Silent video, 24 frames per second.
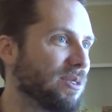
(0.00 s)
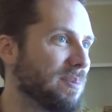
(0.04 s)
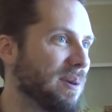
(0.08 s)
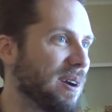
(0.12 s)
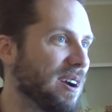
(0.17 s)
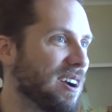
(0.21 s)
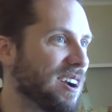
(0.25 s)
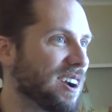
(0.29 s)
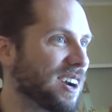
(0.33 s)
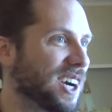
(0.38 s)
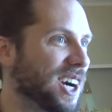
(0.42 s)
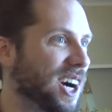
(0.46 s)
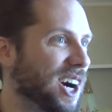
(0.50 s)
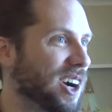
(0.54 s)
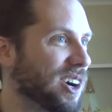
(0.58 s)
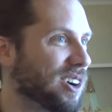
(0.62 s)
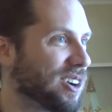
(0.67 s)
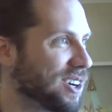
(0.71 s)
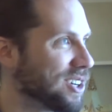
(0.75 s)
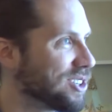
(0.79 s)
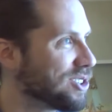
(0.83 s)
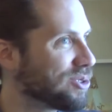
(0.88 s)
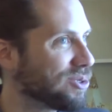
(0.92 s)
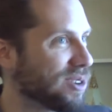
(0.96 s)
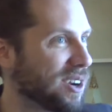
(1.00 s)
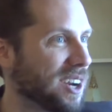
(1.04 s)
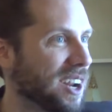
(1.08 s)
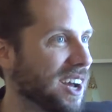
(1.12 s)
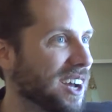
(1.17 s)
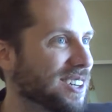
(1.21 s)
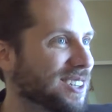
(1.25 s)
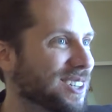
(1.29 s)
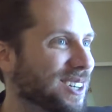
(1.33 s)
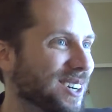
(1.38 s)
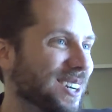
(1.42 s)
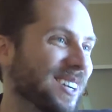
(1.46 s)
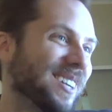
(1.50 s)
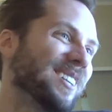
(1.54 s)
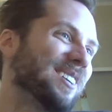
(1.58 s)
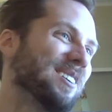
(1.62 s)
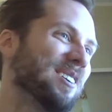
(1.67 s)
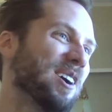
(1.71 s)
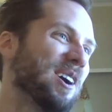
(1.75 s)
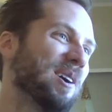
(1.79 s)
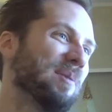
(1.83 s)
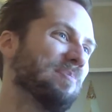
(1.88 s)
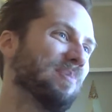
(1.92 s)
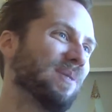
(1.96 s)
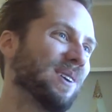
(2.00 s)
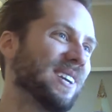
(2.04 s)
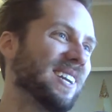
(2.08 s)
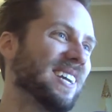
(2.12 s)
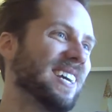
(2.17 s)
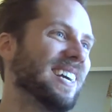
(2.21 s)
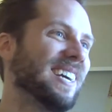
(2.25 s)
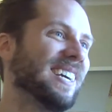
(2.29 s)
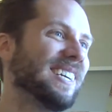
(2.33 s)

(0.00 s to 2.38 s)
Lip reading: America or a trend hunter in Europe would